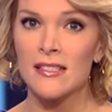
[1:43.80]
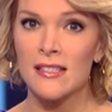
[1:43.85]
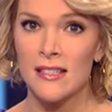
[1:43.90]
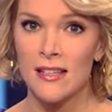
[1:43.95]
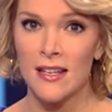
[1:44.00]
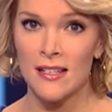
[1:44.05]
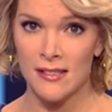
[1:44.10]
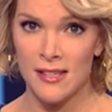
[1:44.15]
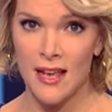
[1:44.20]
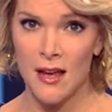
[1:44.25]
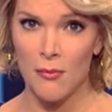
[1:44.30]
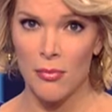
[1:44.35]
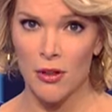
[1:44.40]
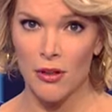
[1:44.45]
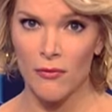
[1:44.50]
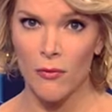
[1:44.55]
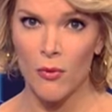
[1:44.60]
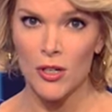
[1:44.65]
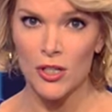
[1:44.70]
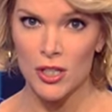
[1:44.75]

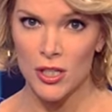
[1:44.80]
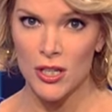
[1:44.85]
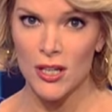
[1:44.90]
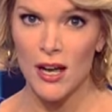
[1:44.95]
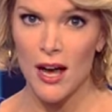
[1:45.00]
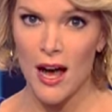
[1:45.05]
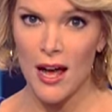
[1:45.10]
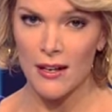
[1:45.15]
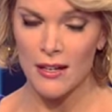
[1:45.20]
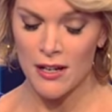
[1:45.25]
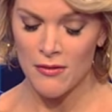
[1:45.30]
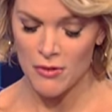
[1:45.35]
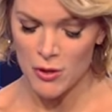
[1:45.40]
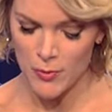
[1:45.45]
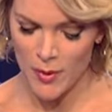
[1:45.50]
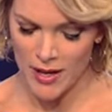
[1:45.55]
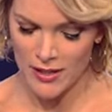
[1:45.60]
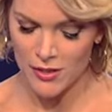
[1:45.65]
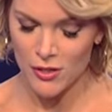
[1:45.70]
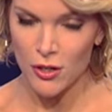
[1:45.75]
example of what she got in
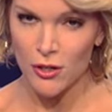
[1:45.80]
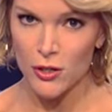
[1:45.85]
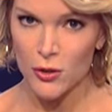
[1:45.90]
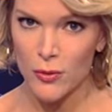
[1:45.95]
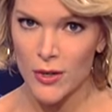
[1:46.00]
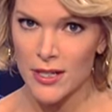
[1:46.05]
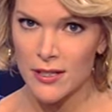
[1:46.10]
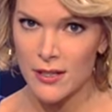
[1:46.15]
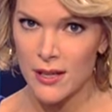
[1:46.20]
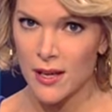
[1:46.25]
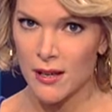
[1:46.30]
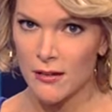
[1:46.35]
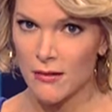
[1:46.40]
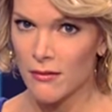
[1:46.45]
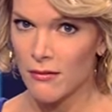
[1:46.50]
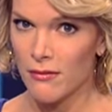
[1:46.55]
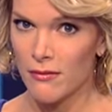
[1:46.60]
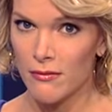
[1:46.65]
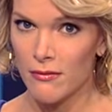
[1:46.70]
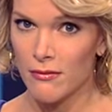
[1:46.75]
response to her tweet saying,
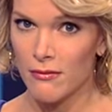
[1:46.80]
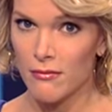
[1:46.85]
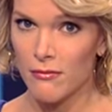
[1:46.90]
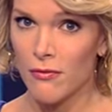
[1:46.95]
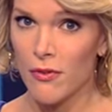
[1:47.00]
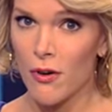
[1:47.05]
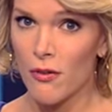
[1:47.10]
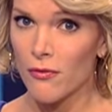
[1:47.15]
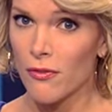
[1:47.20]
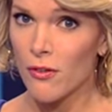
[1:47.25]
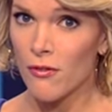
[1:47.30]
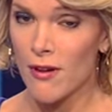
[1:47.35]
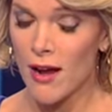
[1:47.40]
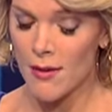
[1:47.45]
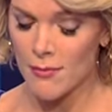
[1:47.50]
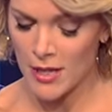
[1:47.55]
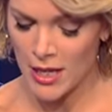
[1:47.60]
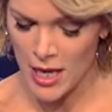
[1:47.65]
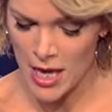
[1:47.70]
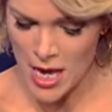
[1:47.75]
"Vote for
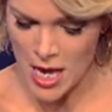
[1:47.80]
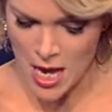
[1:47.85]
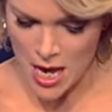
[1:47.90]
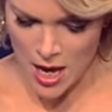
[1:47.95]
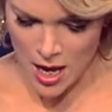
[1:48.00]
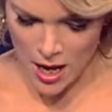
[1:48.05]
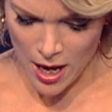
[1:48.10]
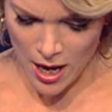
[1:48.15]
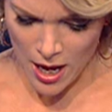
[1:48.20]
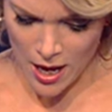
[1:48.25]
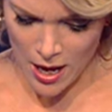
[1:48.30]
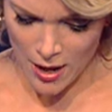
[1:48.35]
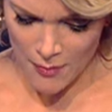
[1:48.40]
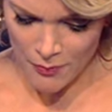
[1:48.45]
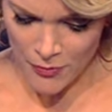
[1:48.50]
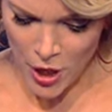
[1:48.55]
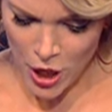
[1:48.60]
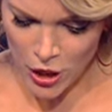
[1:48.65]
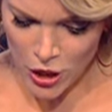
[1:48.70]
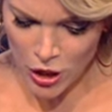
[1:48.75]
Romney."
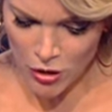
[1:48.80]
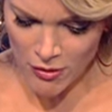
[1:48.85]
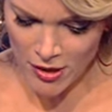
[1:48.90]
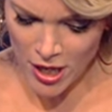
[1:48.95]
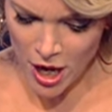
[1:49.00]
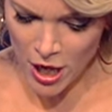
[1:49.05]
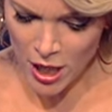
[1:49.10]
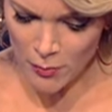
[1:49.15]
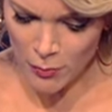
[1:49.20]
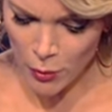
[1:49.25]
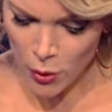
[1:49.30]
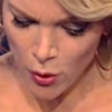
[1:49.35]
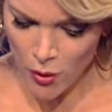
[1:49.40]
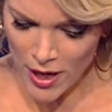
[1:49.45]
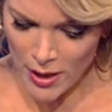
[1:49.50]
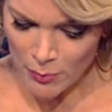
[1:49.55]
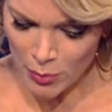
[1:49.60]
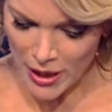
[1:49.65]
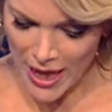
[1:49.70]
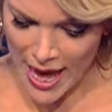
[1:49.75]
You're an
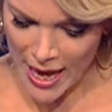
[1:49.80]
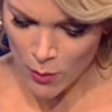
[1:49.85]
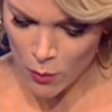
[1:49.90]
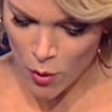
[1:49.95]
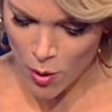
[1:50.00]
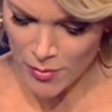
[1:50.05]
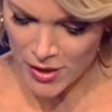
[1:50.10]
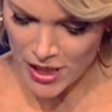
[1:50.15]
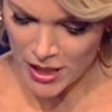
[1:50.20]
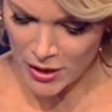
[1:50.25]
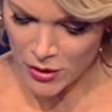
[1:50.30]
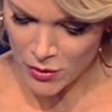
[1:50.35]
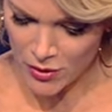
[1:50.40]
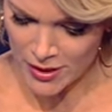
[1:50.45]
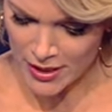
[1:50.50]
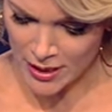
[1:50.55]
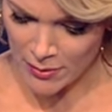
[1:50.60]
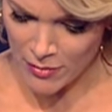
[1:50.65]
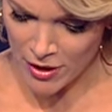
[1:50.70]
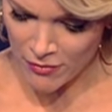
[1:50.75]
unemployed black woman
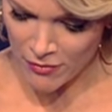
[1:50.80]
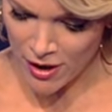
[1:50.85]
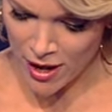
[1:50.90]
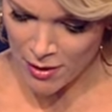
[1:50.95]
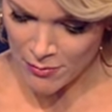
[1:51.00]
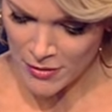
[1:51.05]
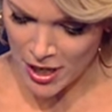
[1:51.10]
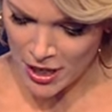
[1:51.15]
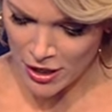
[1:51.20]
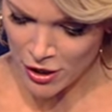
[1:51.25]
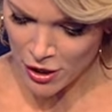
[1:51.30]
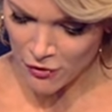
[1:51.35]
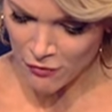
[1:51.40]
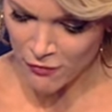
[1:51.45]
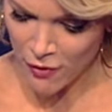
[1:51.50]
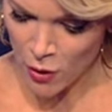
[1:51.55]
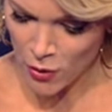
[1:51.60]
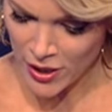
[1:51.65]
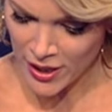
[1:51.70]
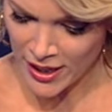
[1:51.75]
endorsing Mitt Romney. You're
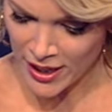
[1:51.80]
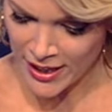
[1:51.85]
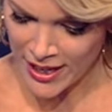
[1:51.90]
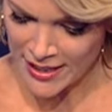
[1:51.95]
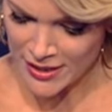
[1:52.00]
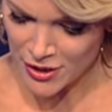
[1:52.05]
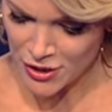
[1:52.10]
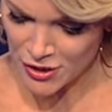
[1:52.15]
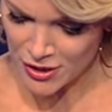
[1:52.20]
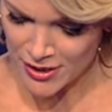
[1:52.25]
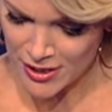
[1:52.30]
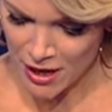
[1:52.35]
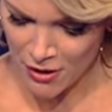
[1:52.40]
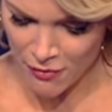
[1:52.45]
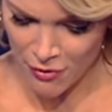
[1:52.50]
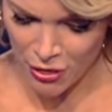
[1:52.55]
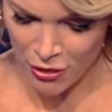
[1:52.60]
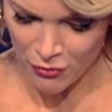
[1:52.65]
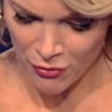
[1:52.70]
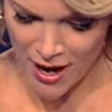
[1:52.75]
voting against
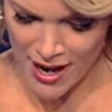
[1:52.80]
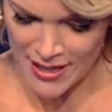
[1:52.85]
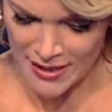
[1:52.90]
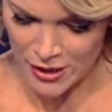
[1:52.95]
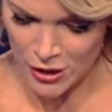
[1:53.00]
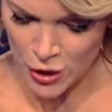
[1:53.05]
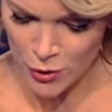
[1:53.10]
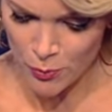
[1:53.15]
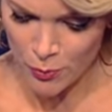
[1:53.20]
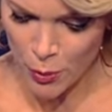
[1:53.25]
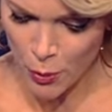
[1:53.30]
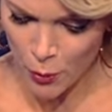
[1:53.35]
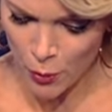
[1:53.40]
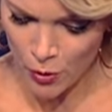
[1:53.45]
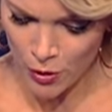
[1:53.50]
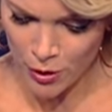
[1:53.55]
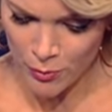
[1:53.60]
yourself thrice, you poor,